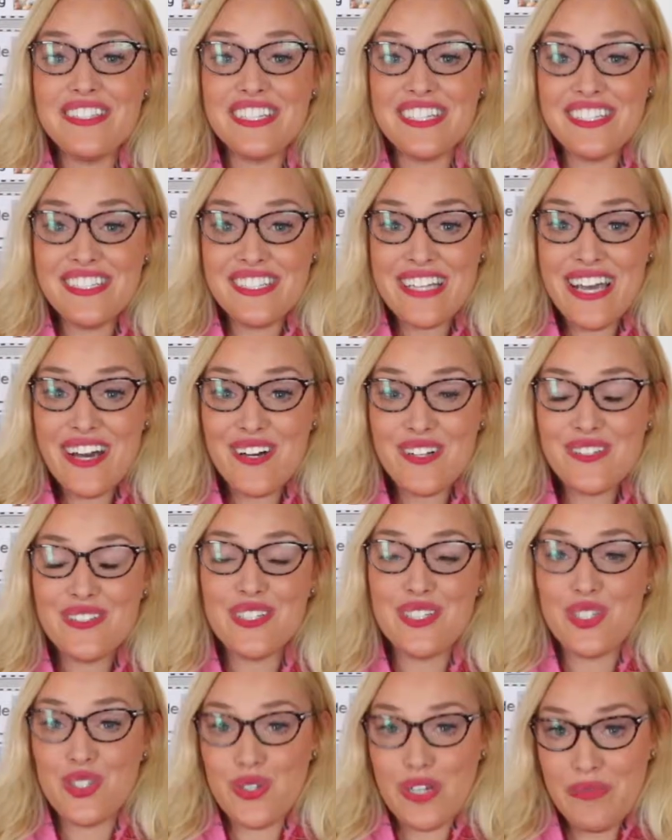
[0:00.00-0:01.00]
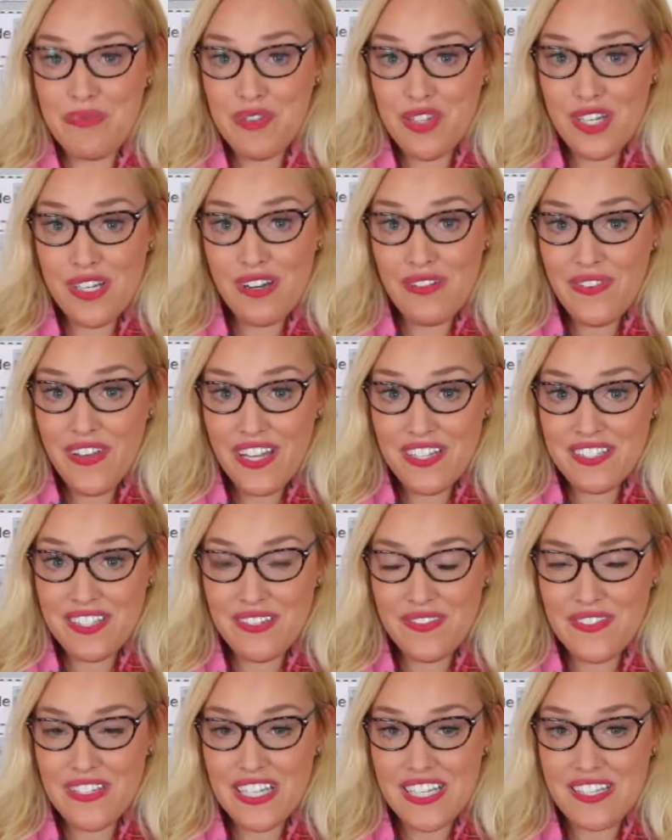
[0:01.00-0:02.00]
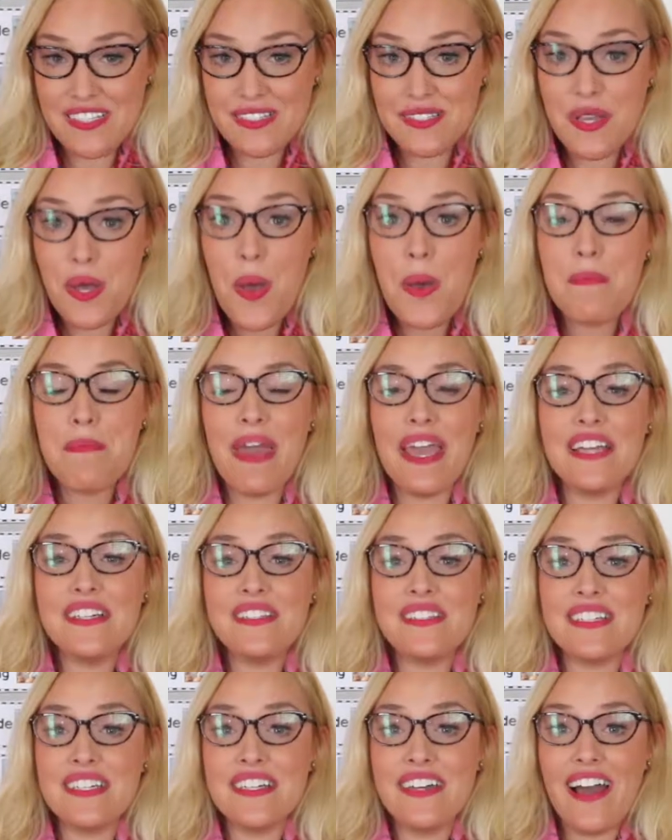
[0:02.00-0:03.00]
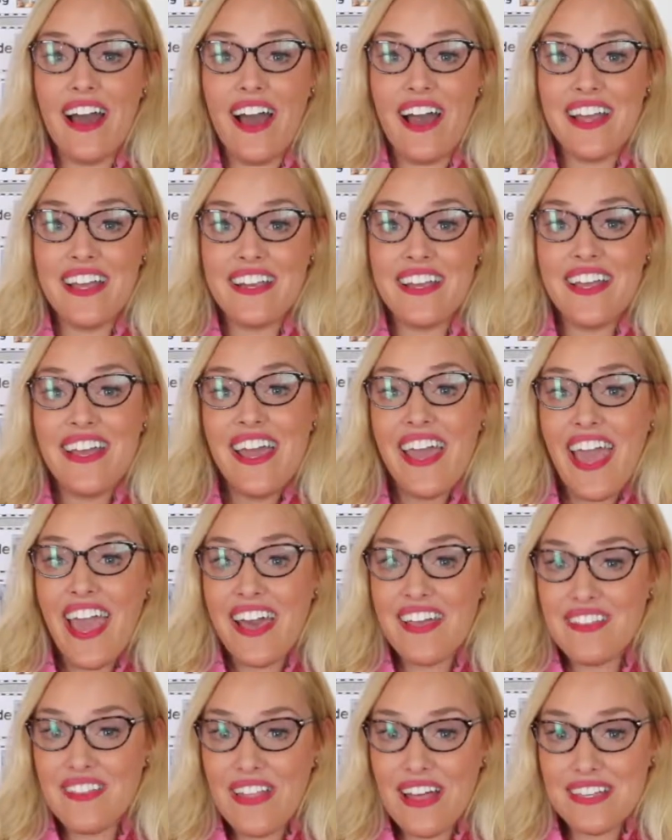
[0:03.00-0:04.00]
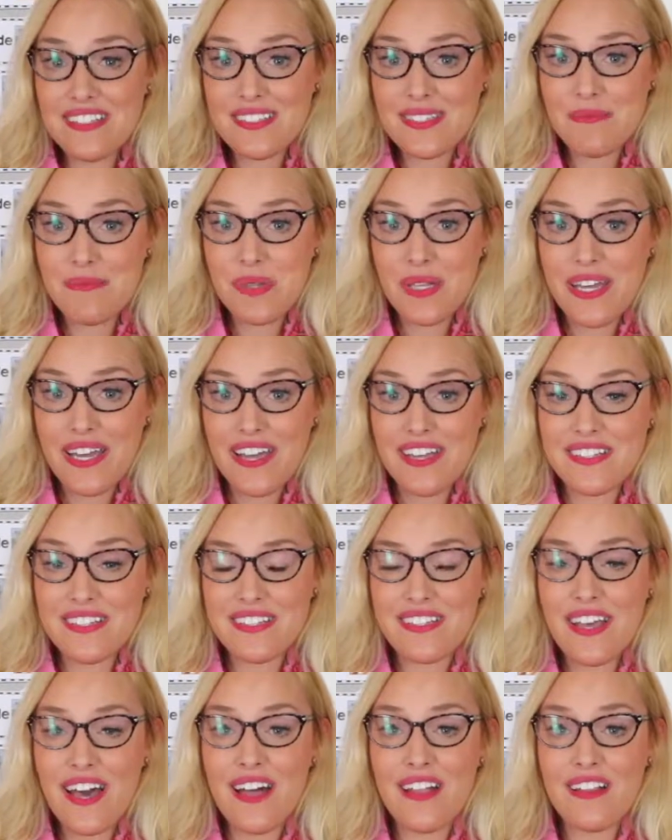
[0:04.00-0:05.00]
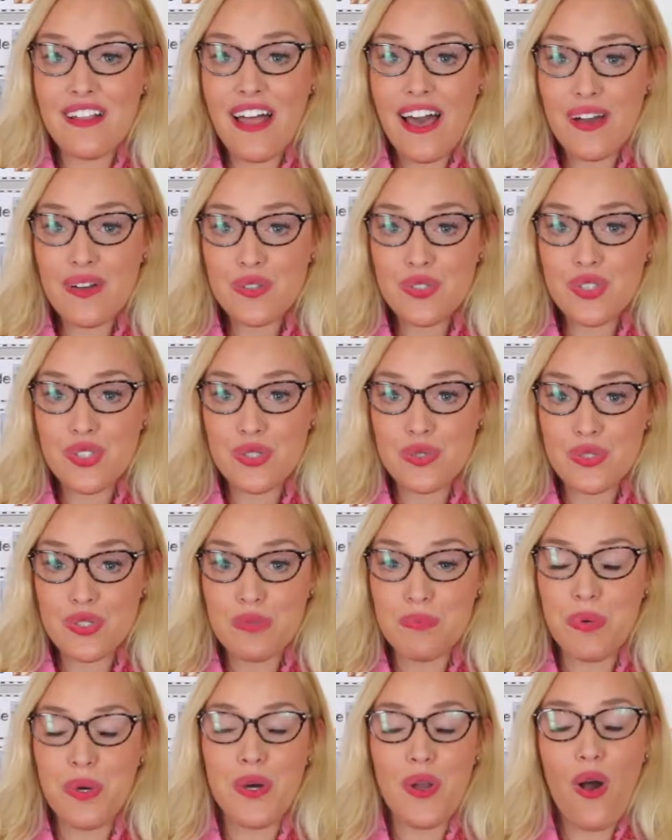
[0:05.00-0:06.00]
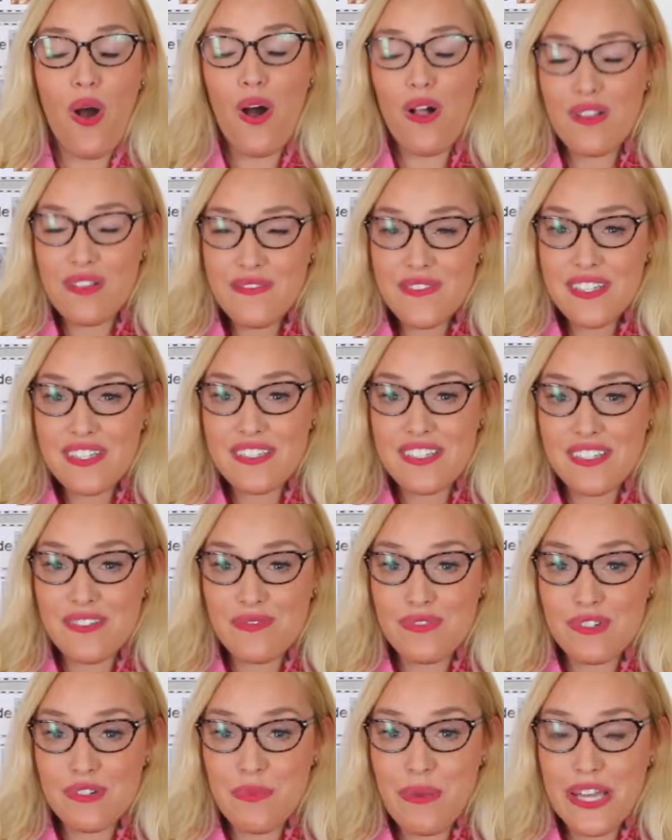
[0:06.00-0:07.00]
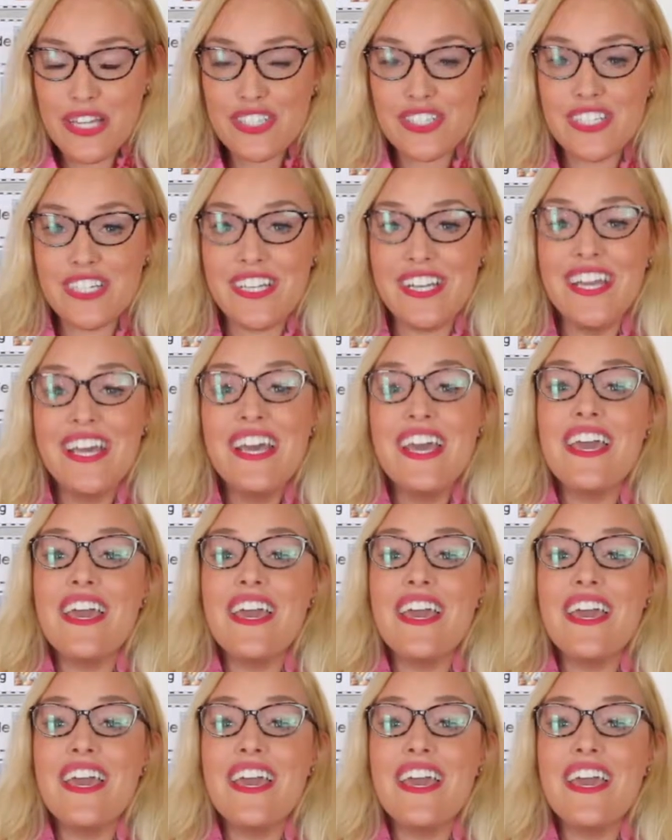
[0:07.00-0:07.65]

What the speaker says: detailed description of activities, pacing guide, and lesson plans allows you to put all of this information